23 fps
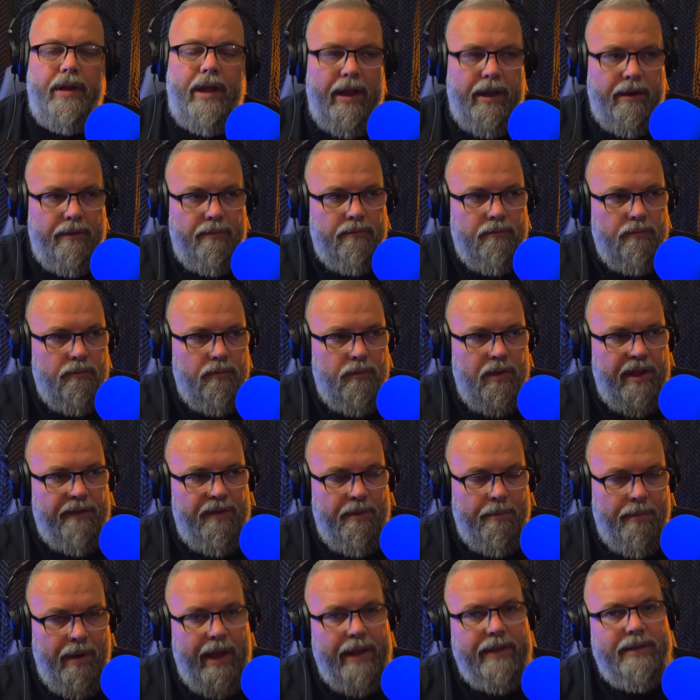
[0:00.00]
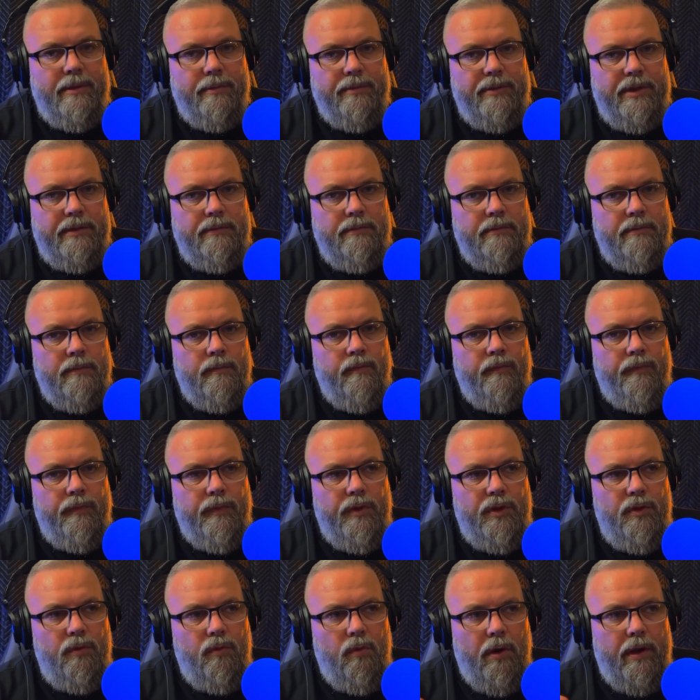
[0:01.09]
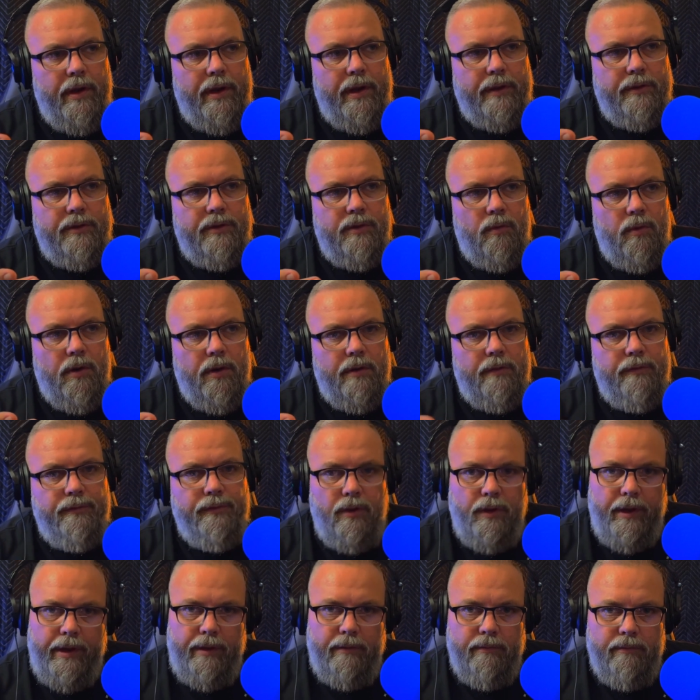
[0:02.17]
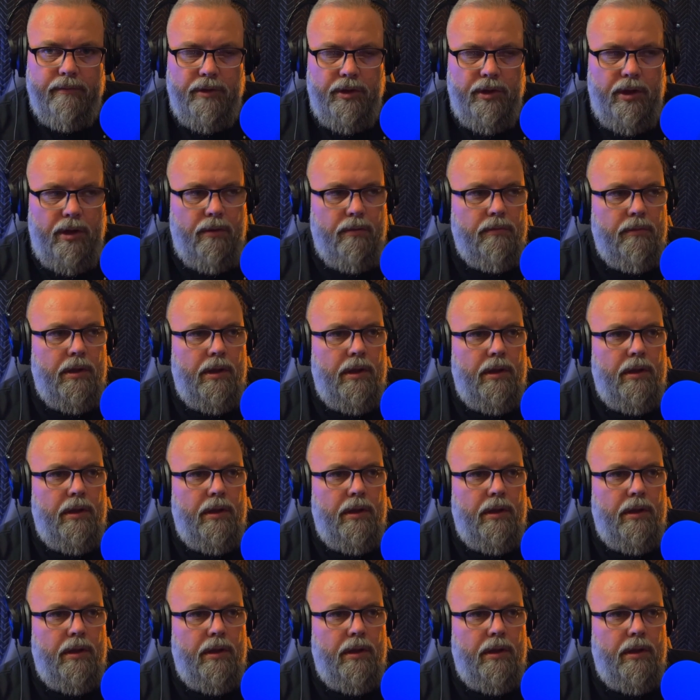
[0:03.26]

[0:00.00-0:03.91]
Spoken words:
And if you buy something, you want it to work fully, you know?